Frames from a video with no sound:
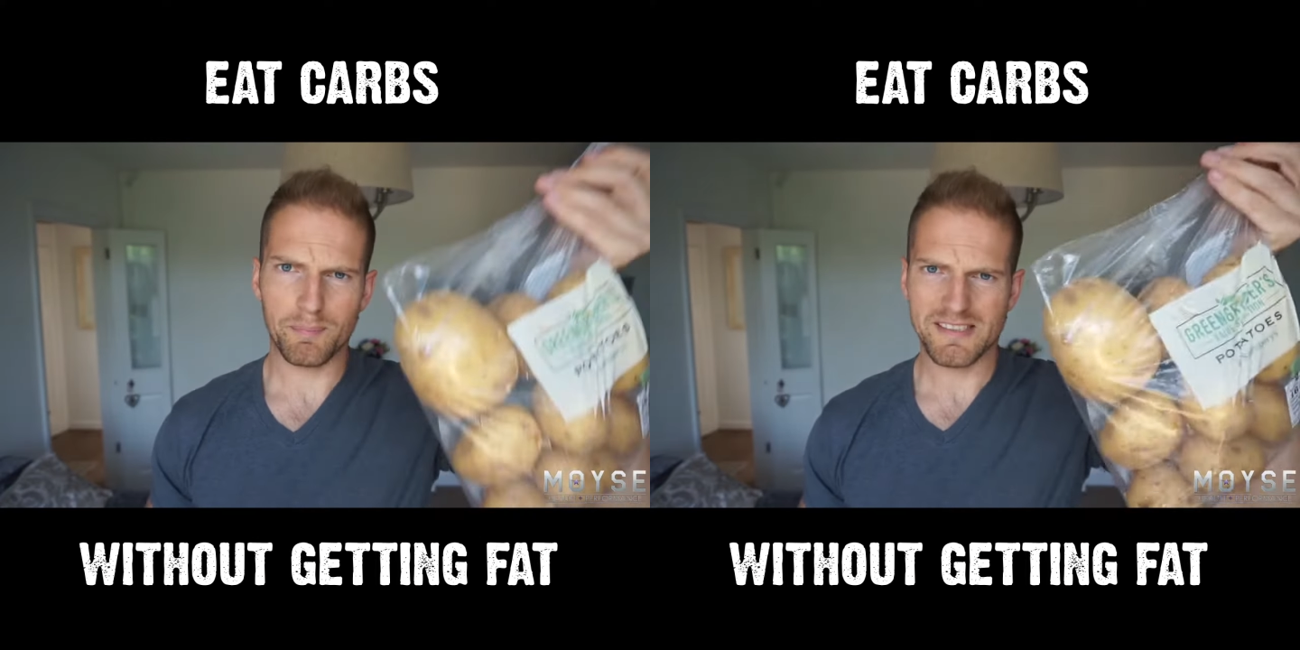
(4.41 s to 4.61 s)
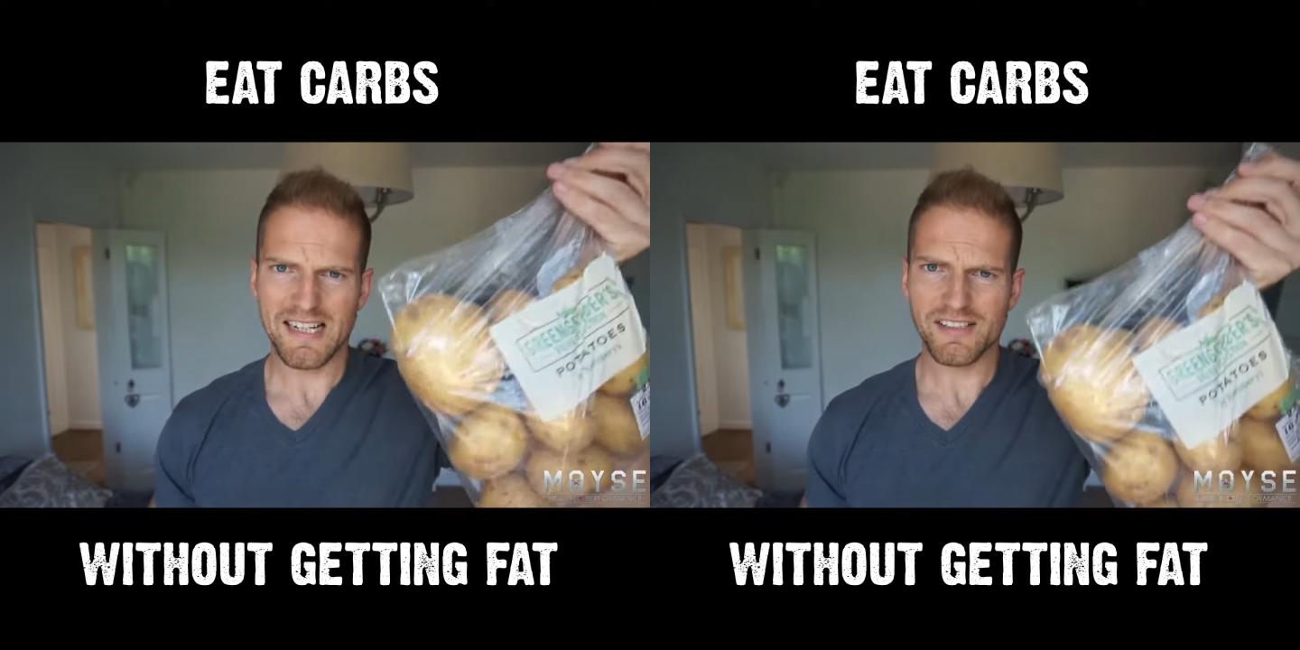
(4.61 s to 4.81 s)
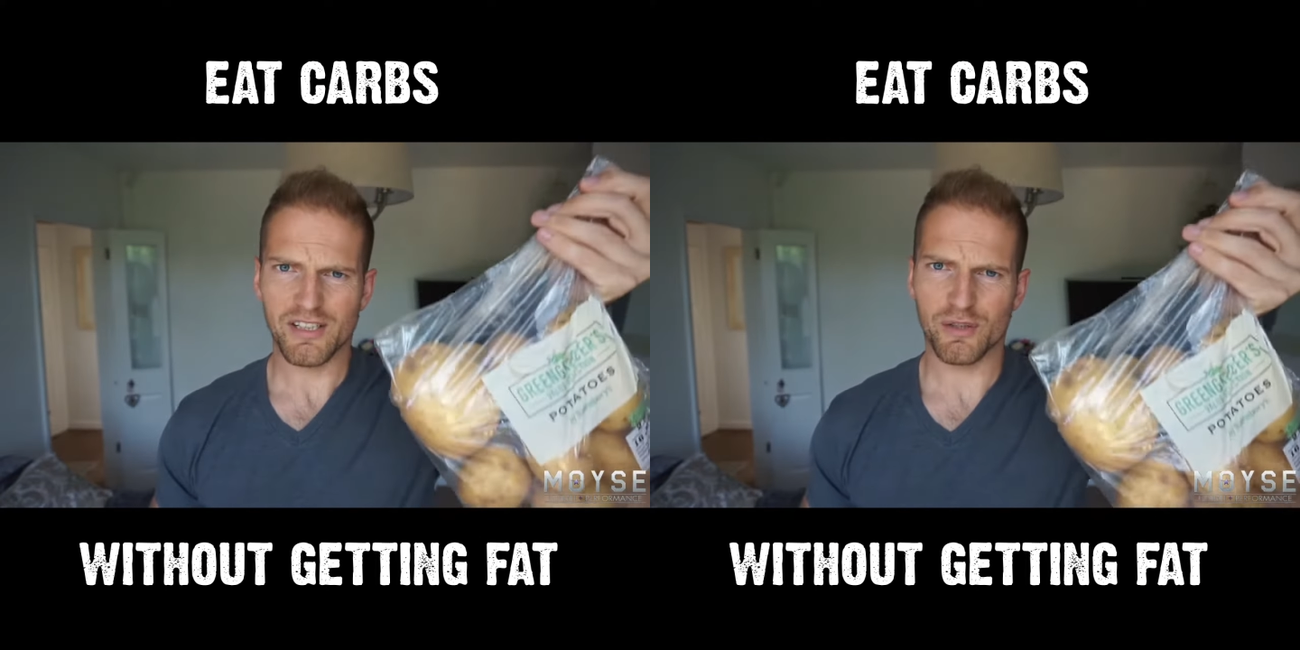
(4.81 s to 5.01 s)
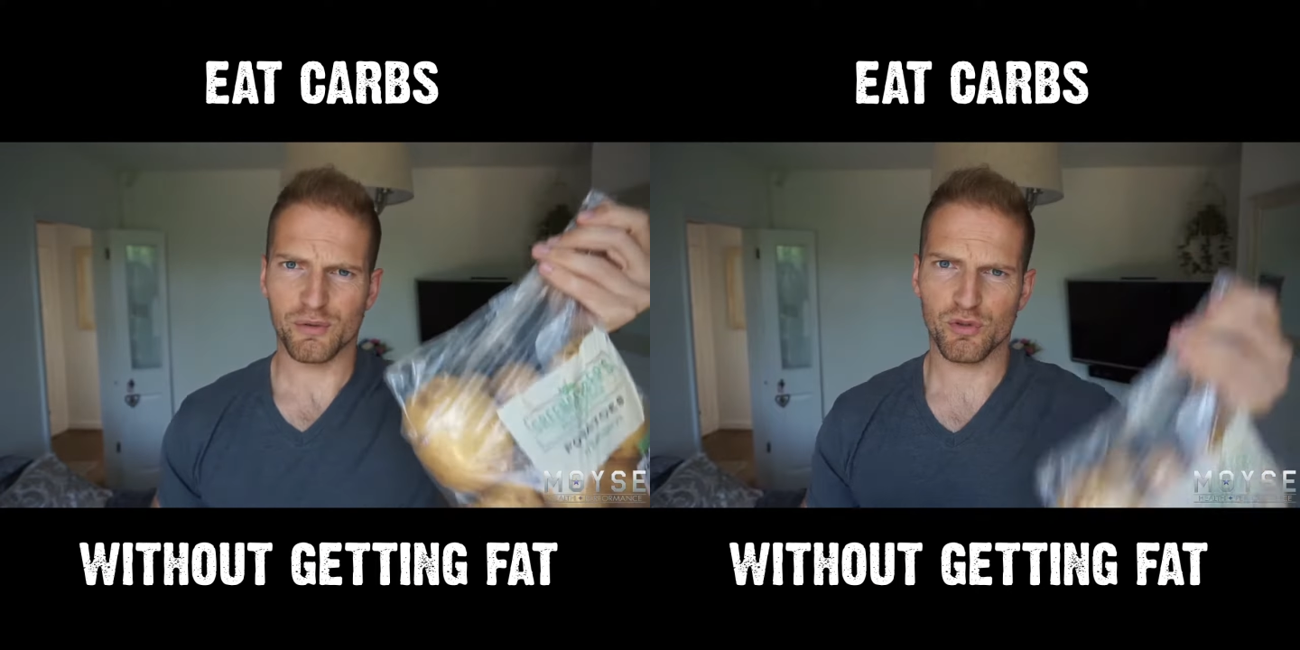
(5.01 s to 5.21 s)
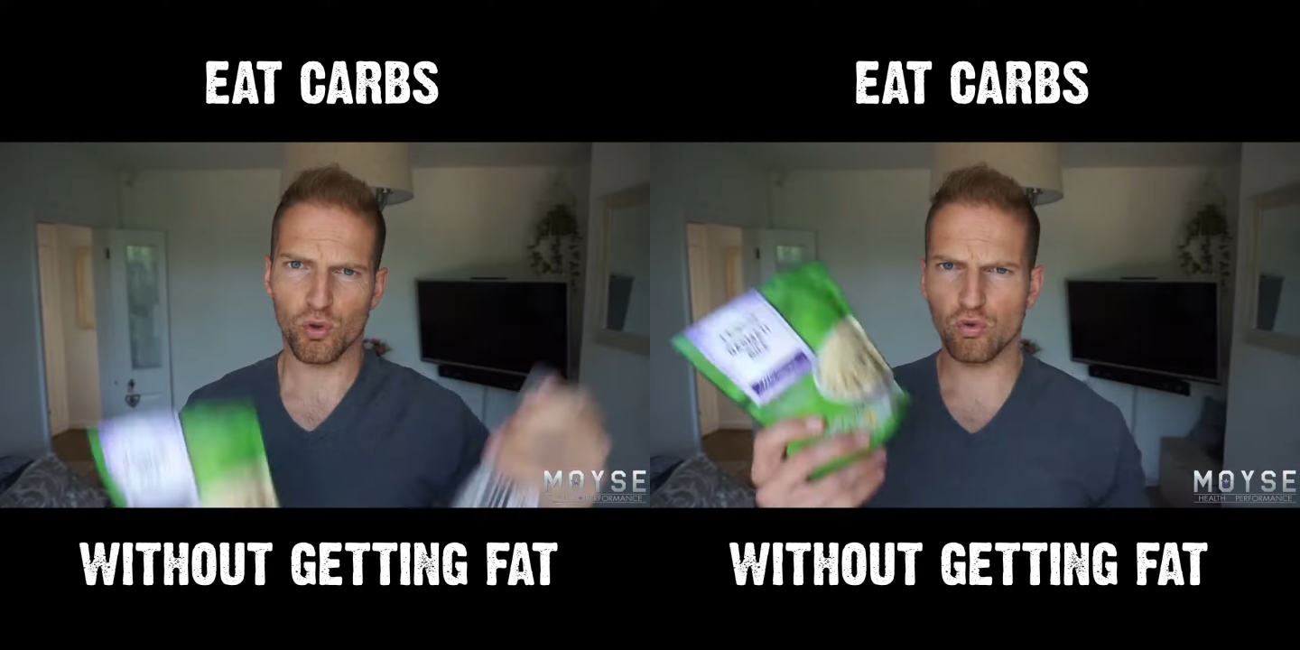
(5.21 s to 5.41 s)

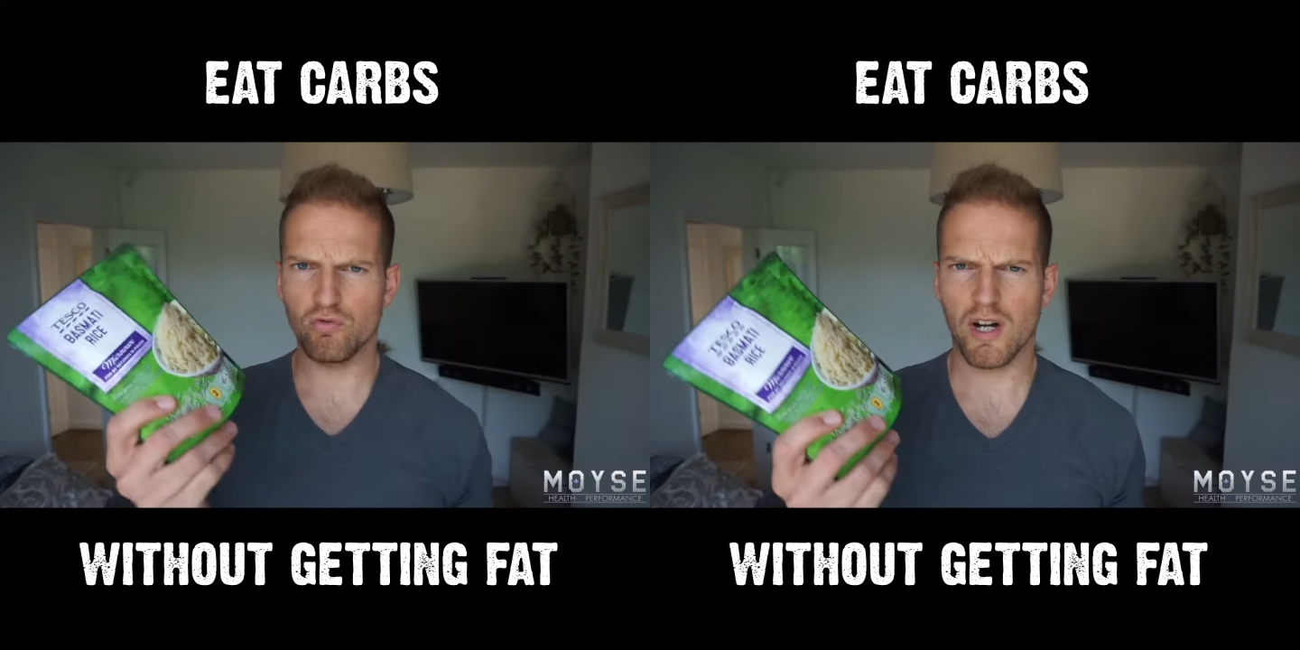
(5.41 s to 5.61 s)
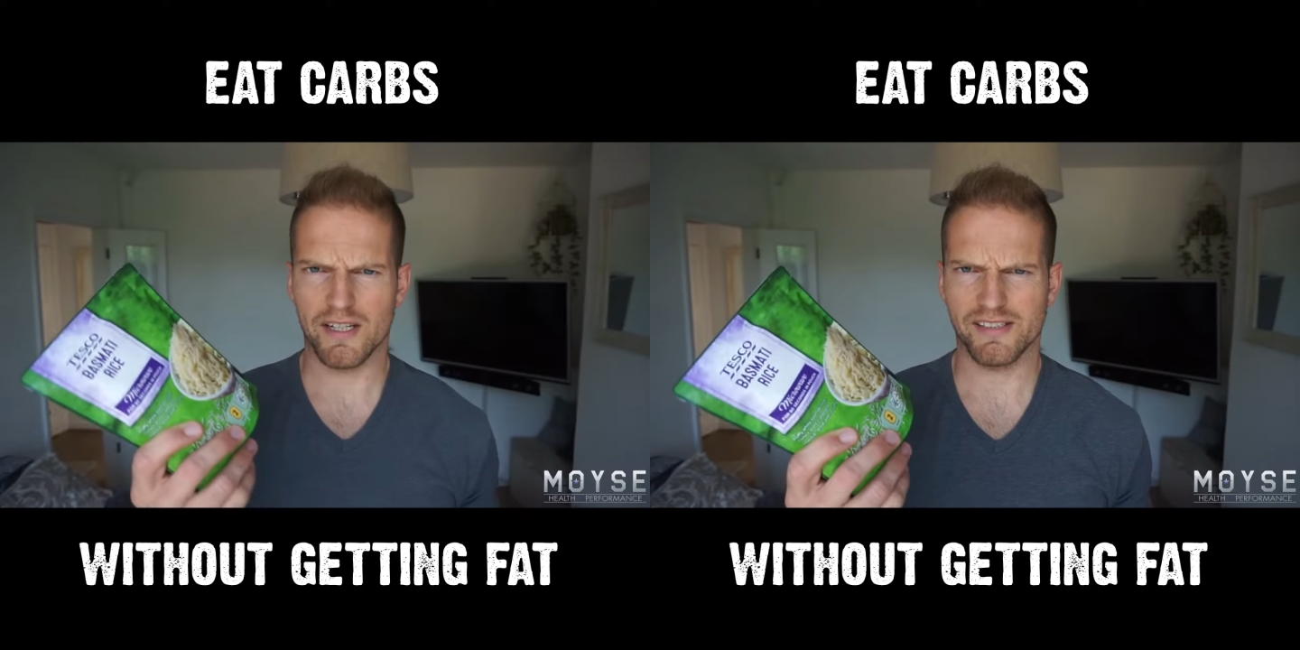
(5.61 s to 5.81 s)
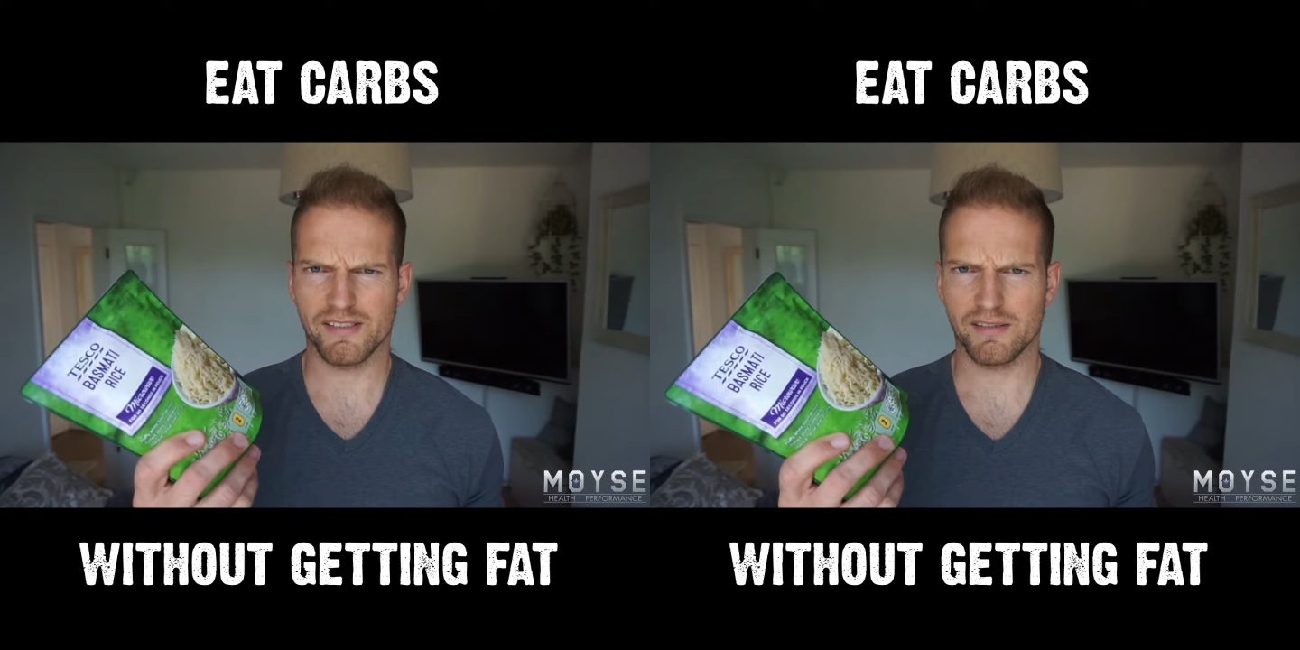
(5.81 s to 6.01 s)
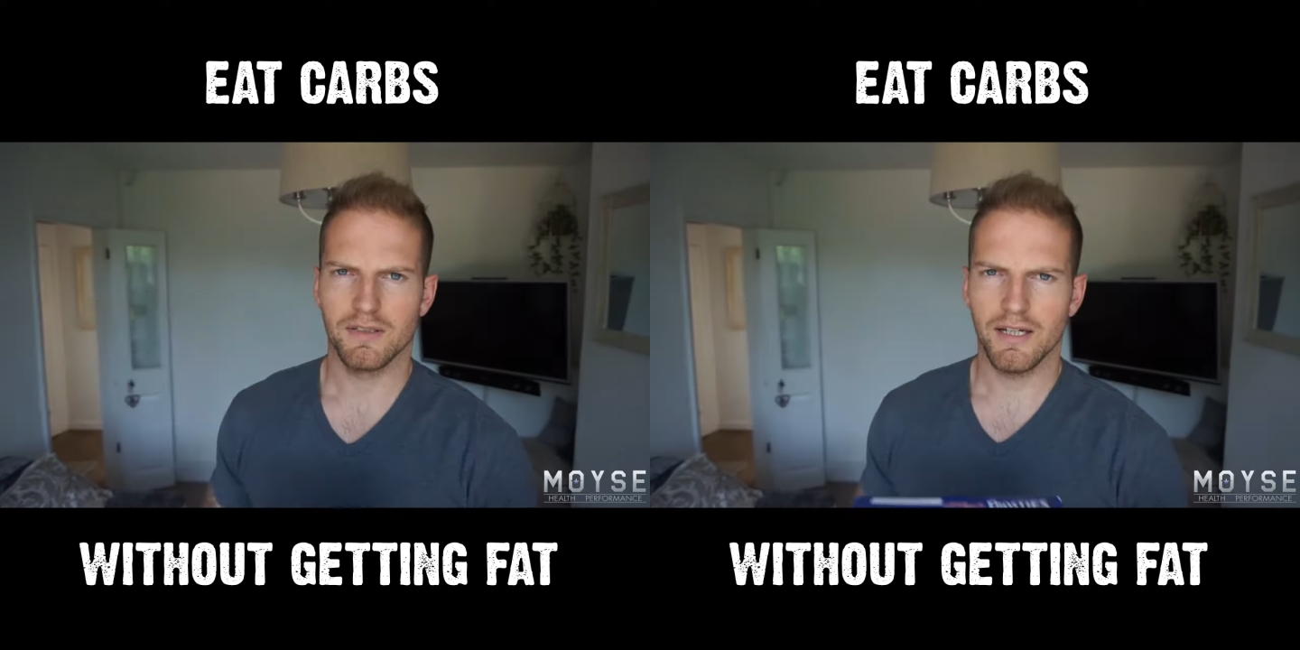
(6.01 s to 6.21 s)
potatoes or rice?